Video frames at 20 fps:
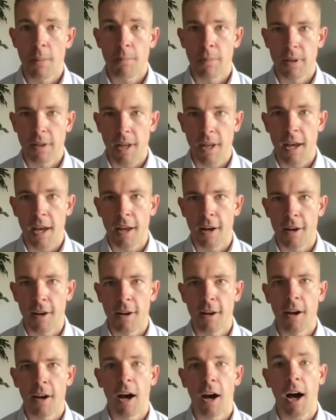But then
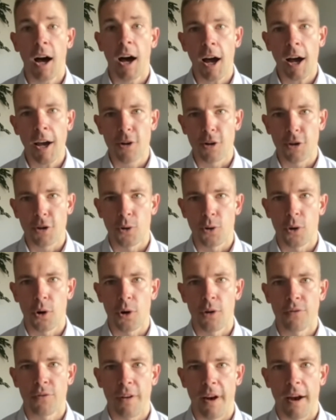a higher
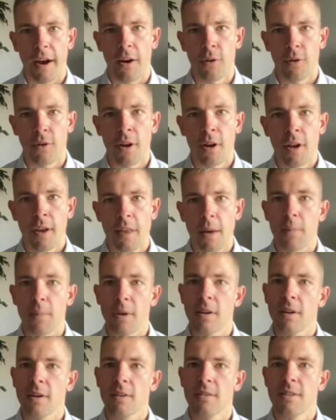court found that
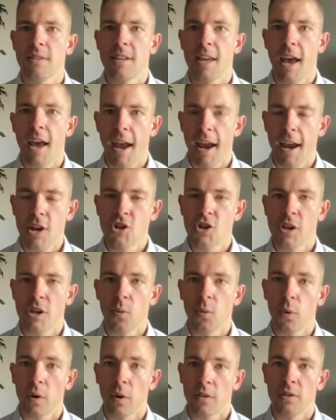because the agent
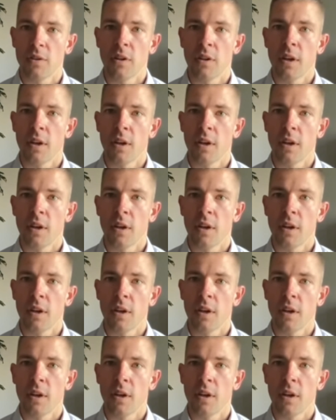was